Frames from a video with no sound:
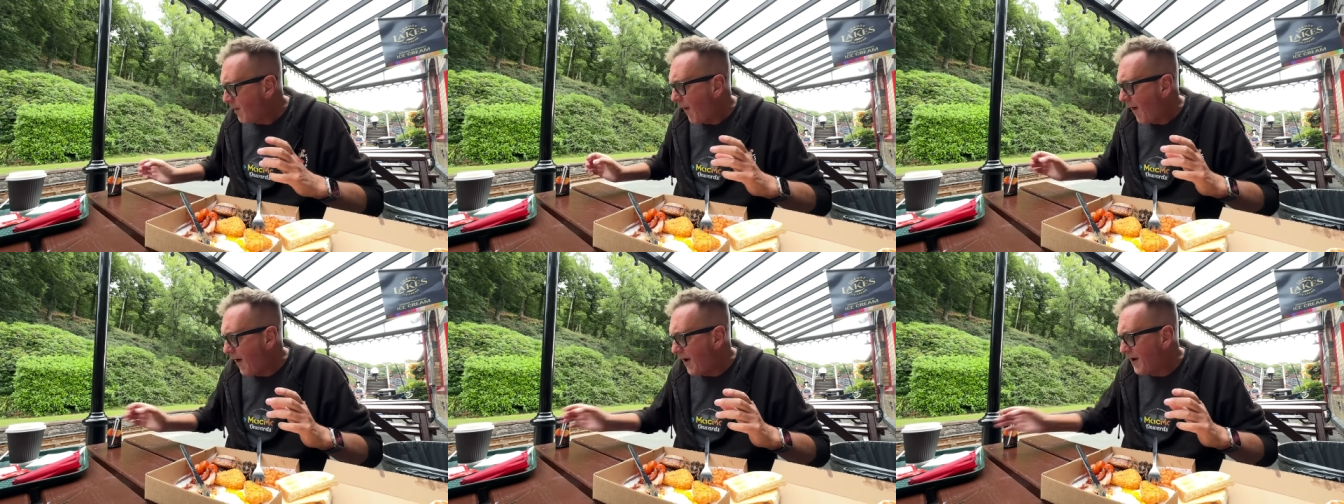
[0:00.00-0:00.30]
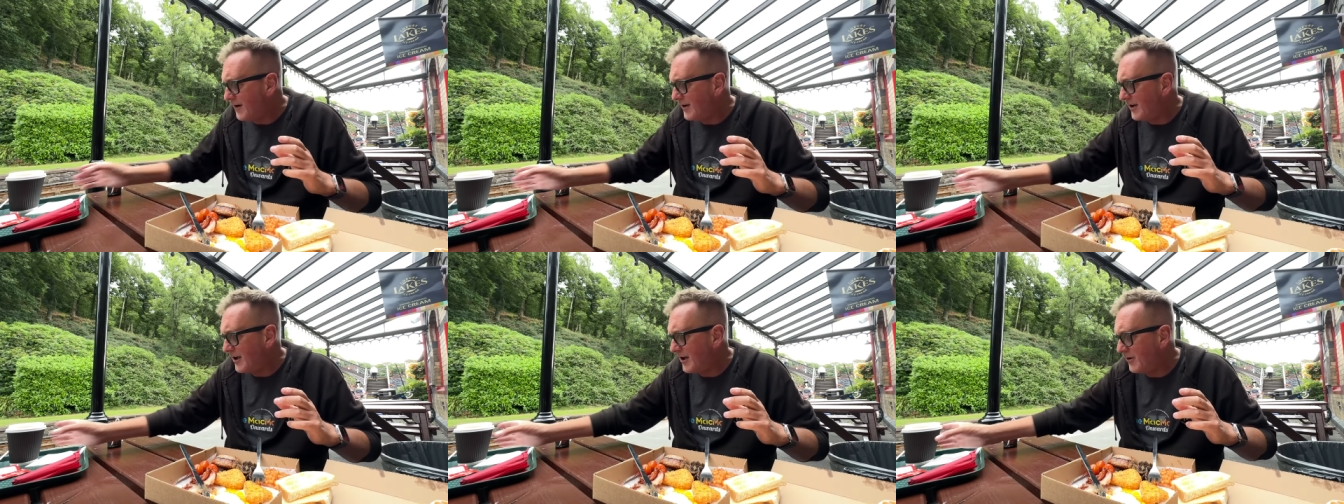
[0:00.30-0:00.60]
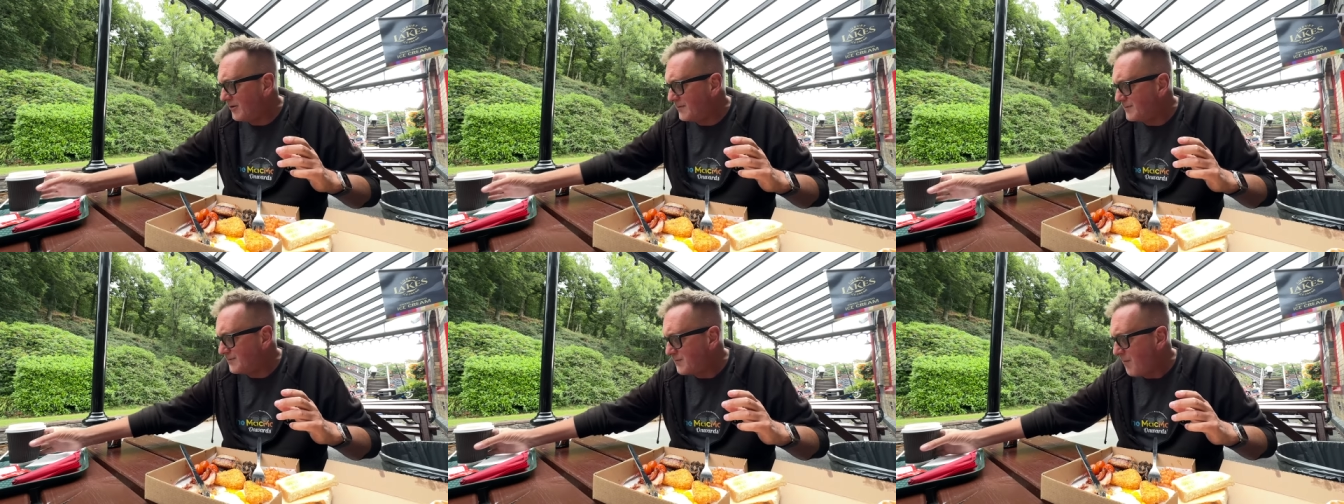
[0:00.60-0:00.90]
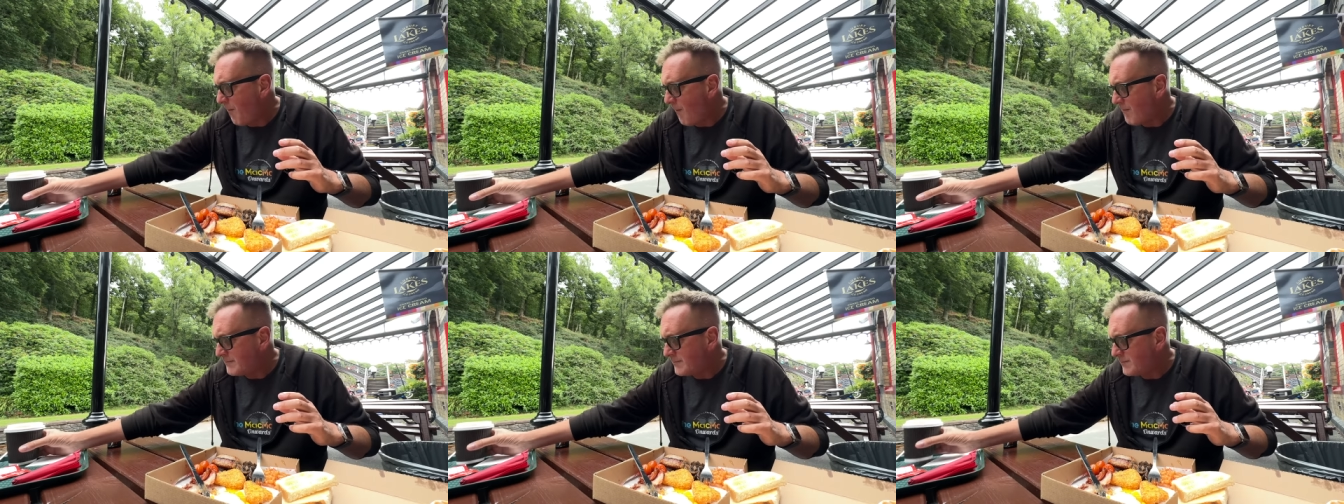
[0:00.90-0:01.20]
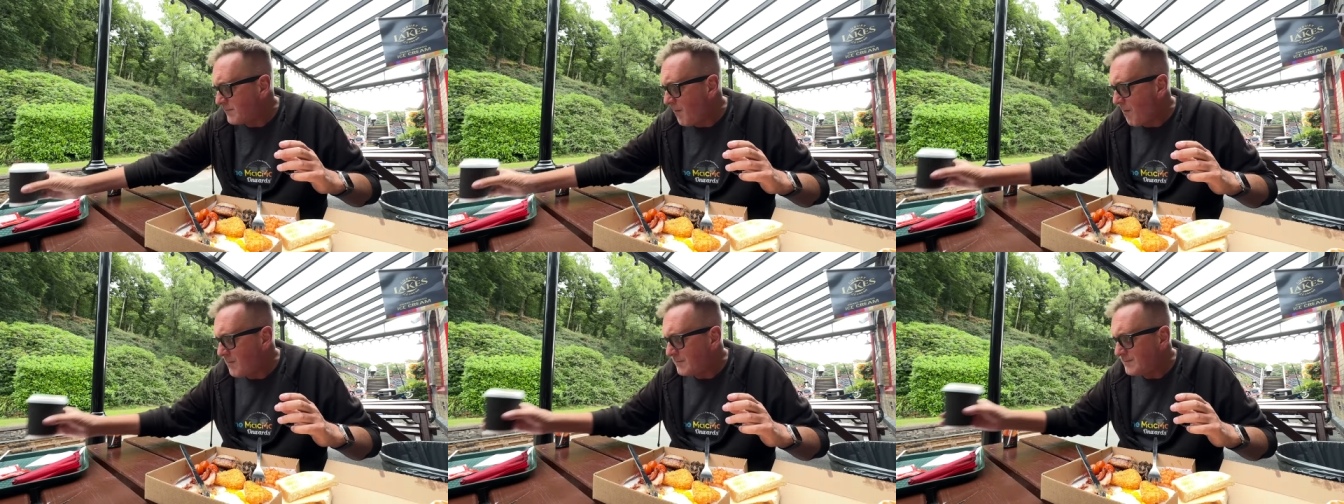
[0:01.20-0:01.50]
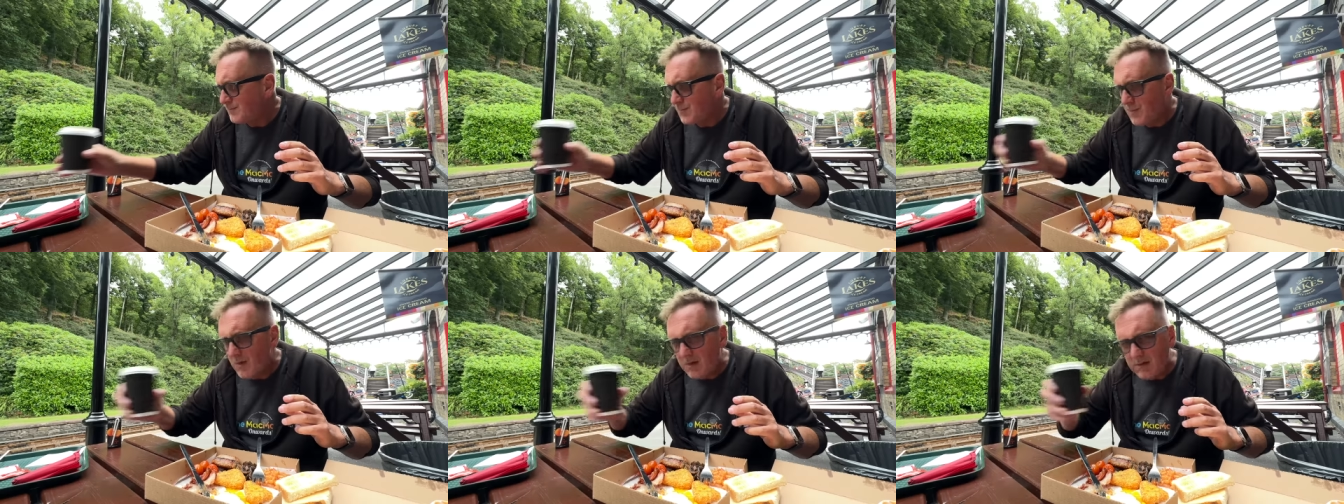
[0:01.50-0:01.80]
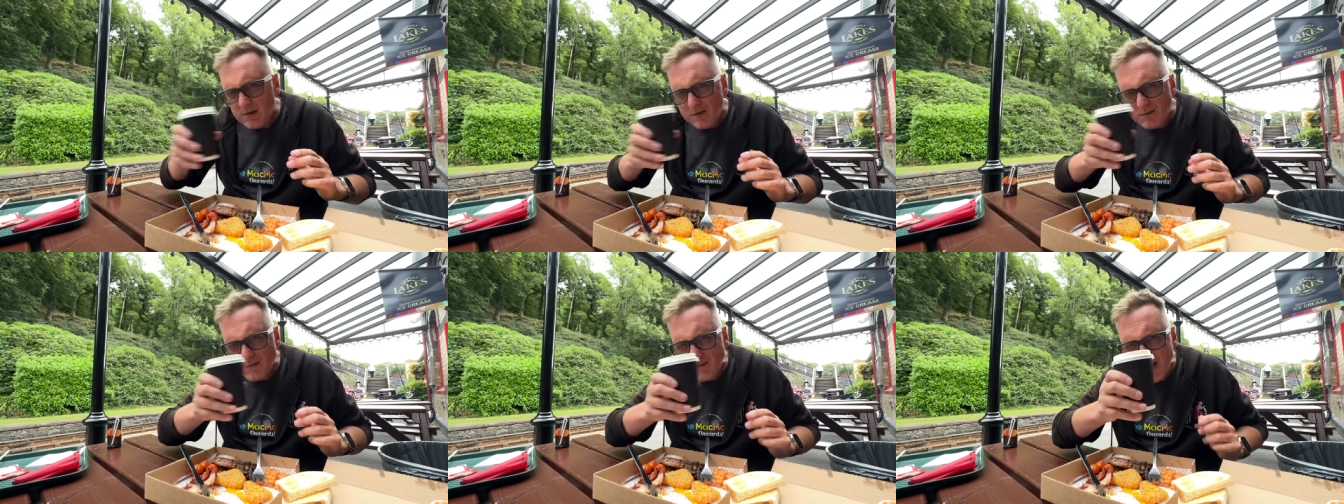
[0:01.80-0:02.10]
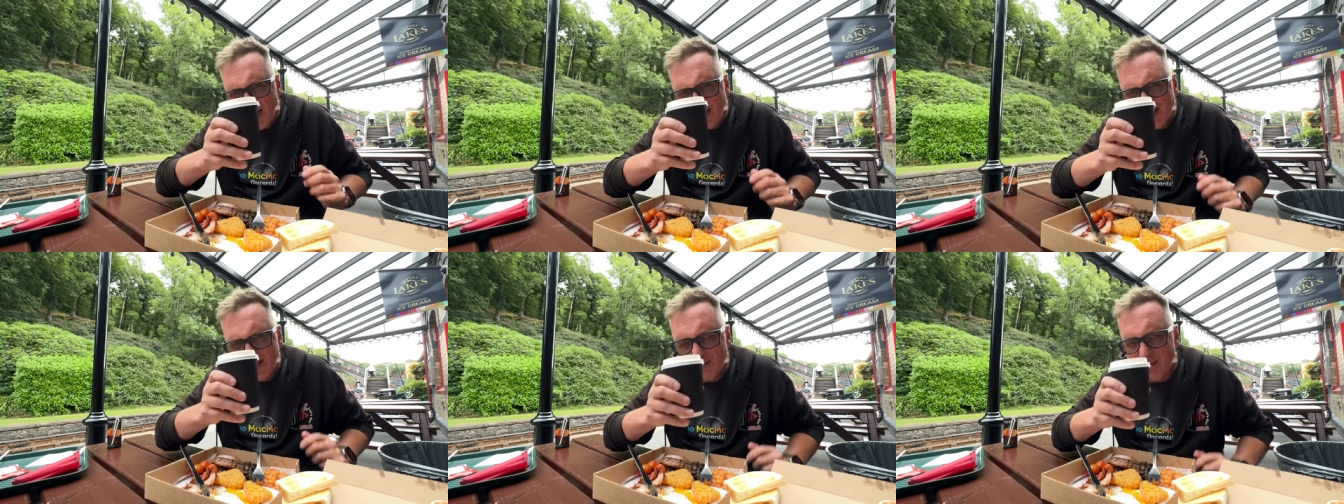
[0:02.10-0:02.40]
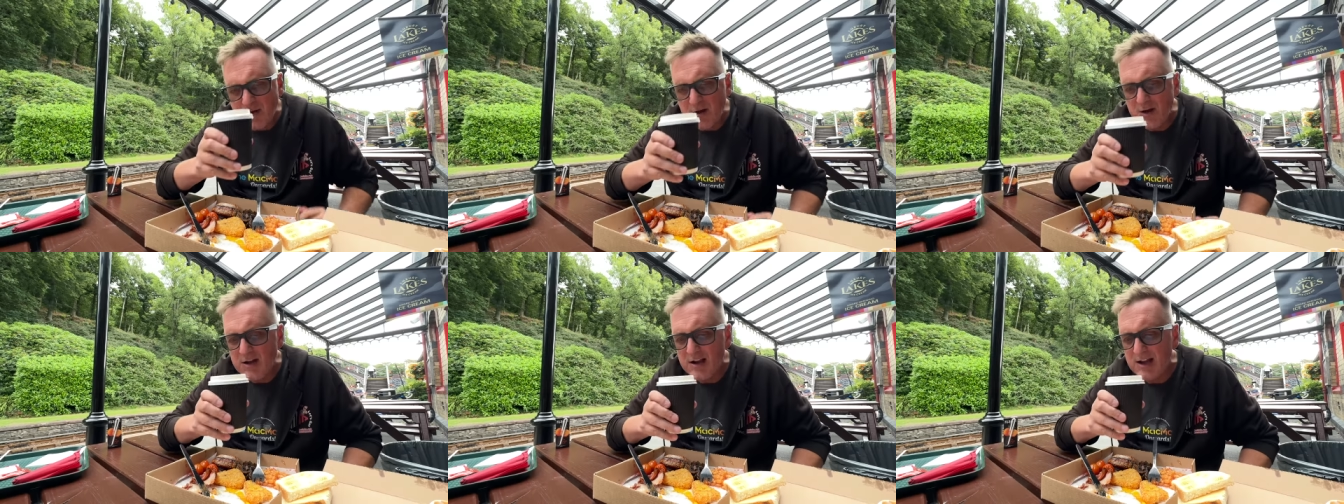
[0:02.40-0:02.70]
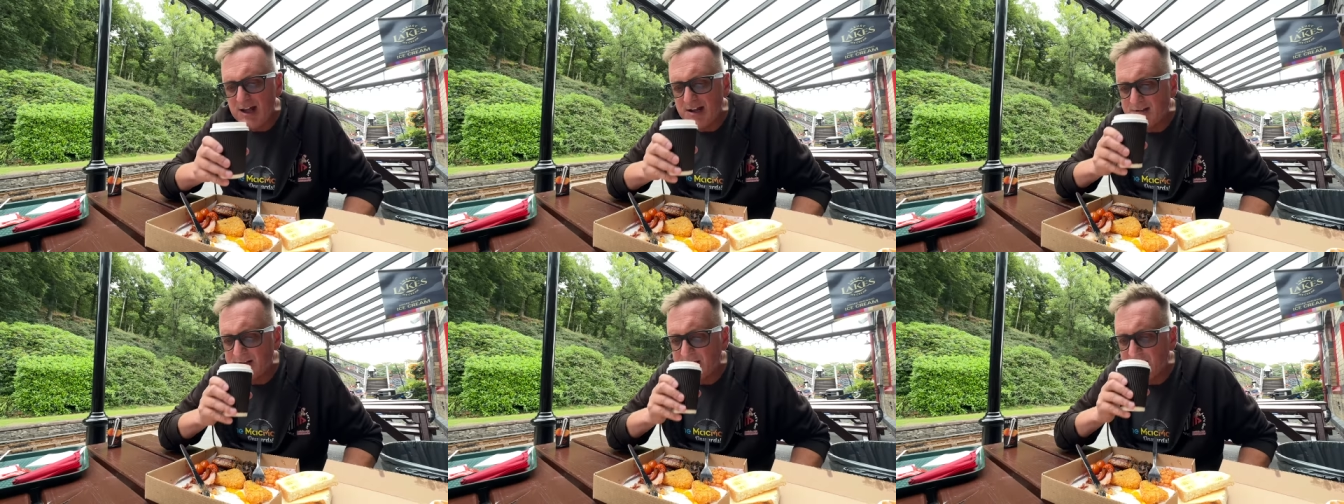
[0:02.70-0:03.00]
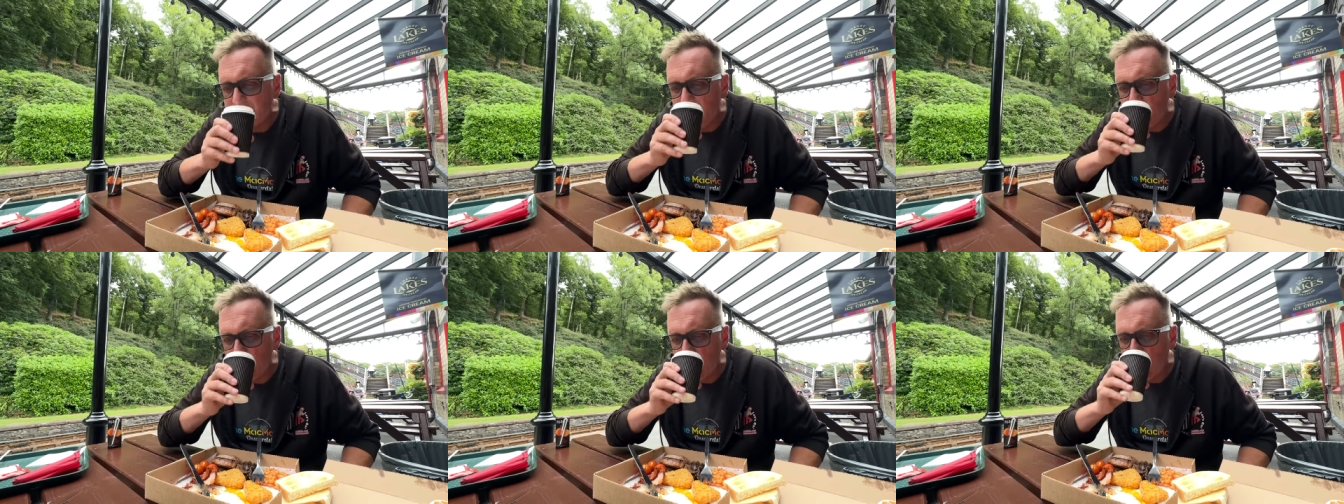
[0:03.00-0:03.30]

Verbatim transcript: uh, a little, taste of my latte.